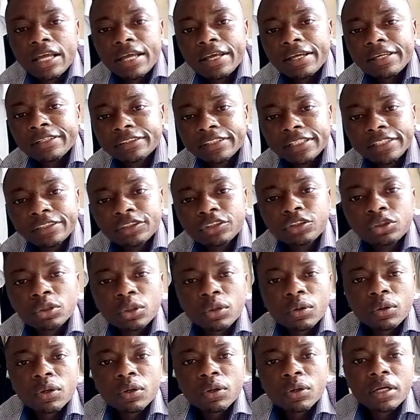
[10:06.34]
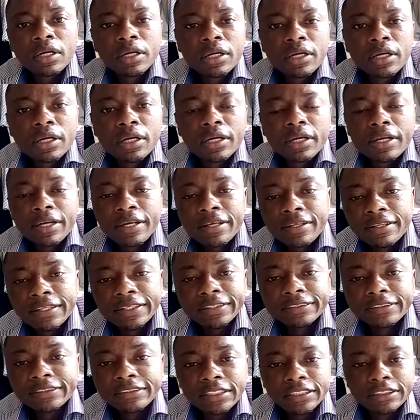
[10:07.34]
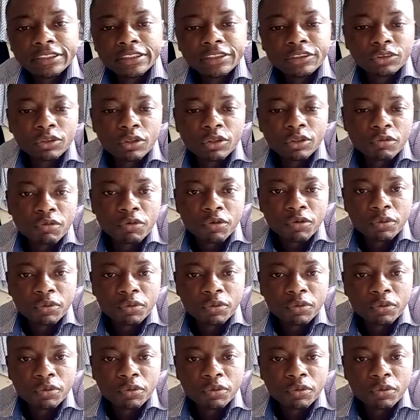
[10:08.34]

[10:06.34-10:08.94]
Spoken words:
essential in the synthesis of